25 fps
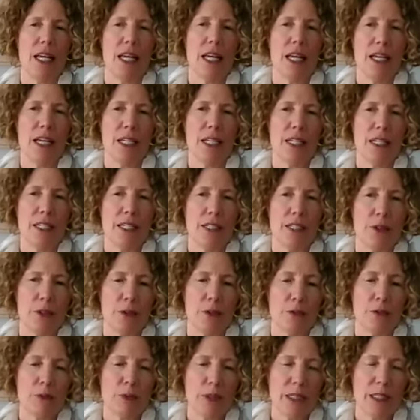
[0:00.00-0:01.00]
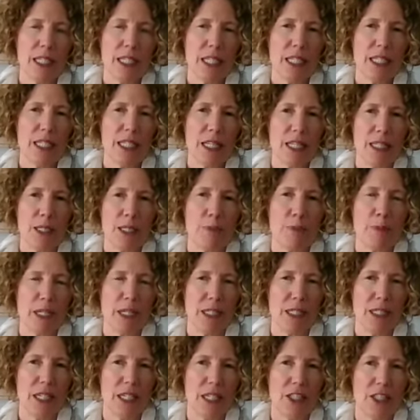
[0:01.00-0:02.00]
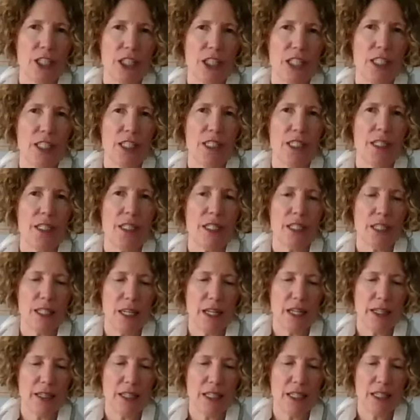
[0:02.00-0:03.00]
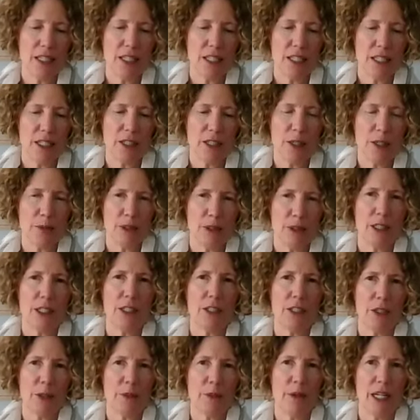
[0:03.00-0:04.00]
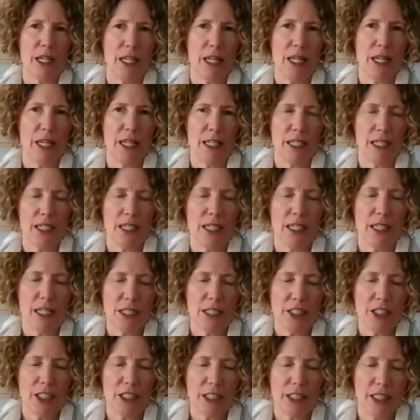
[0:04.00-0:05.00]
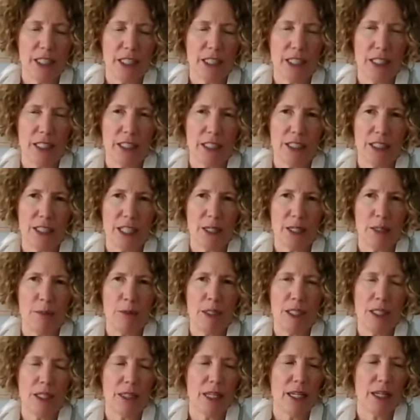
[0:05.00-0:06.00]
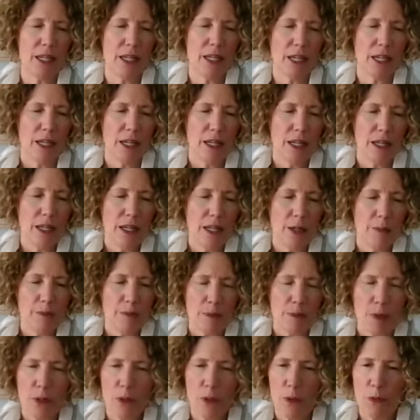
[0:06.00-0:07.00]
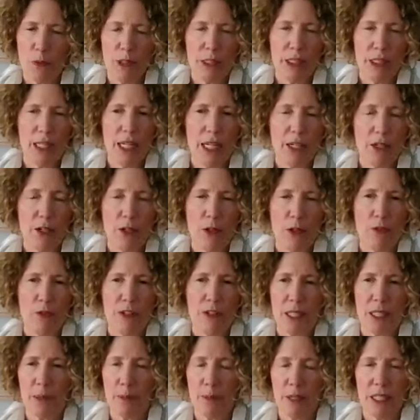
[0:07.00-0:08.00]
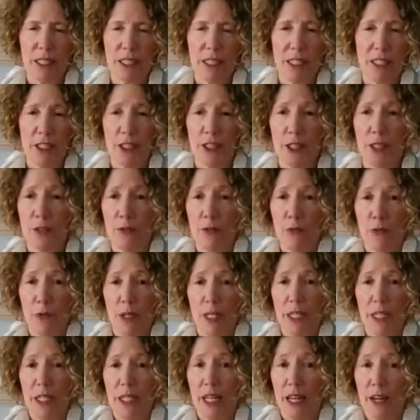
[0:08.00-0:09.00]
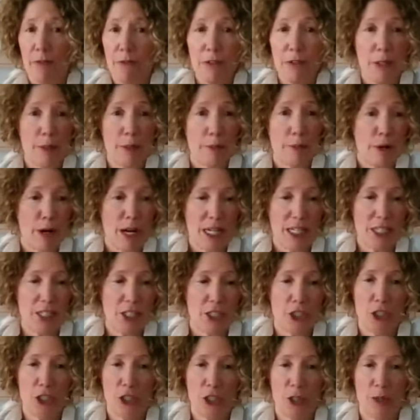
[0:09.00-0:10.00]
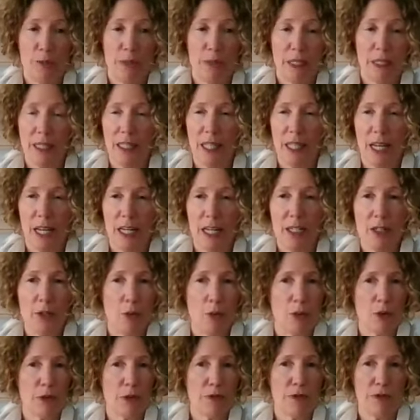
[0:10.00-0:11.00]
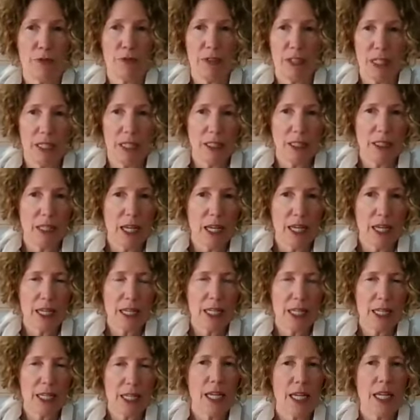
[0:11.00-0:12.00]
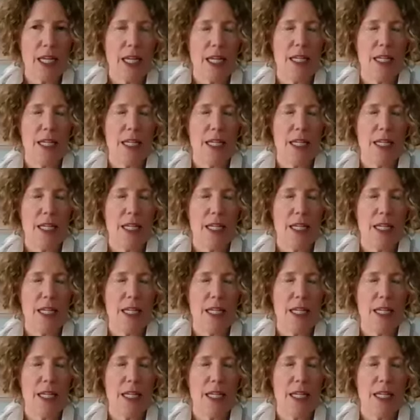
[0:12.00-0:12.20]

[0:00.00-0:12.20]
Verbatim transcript: And to release expectations, I think this is a really good way to end, actually, Jamie, that we're letting go of expectations of what every practice should be like or feel like.